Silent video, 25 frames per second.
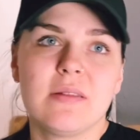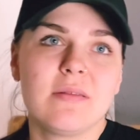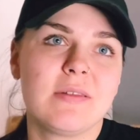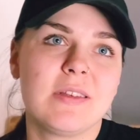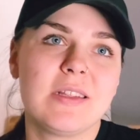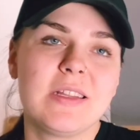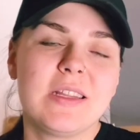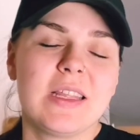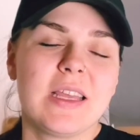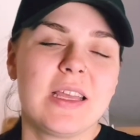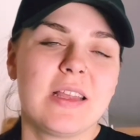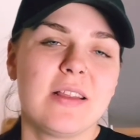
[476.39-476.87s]

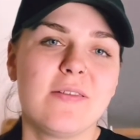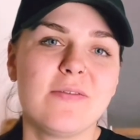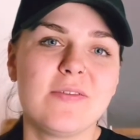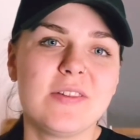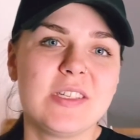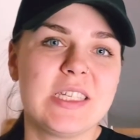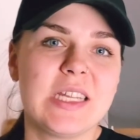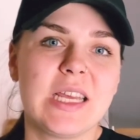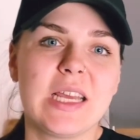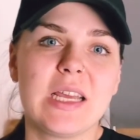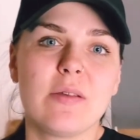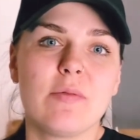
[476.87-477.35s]
in the end of the
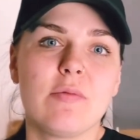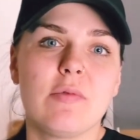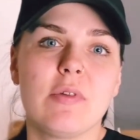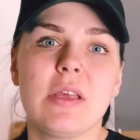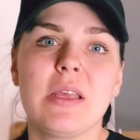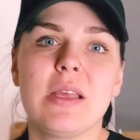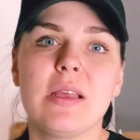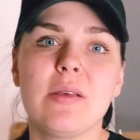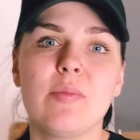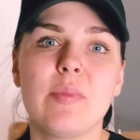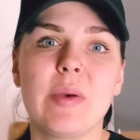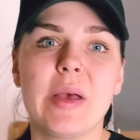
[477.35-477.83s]
day it will
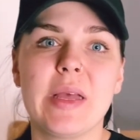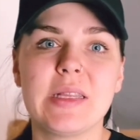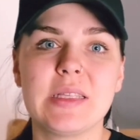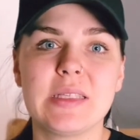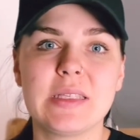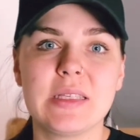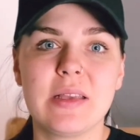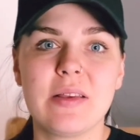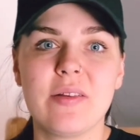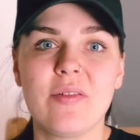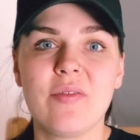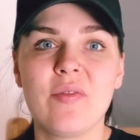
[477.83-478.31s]
heal by
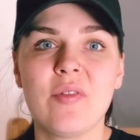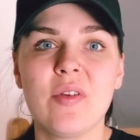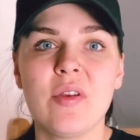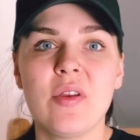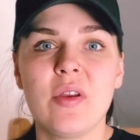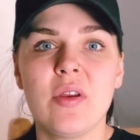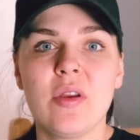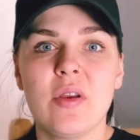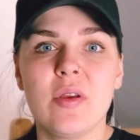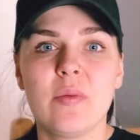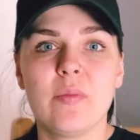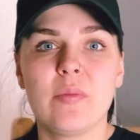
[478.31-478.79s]
itself
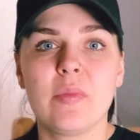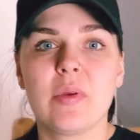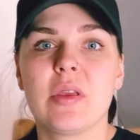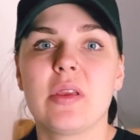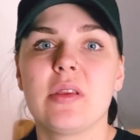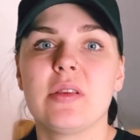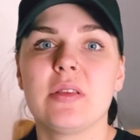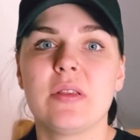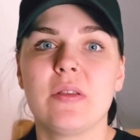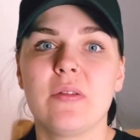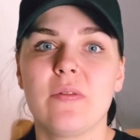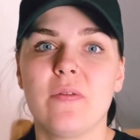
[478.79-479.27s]

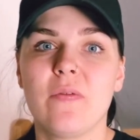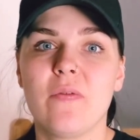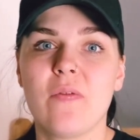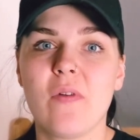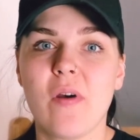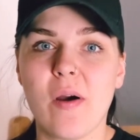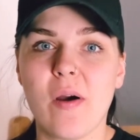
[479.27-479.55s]
because of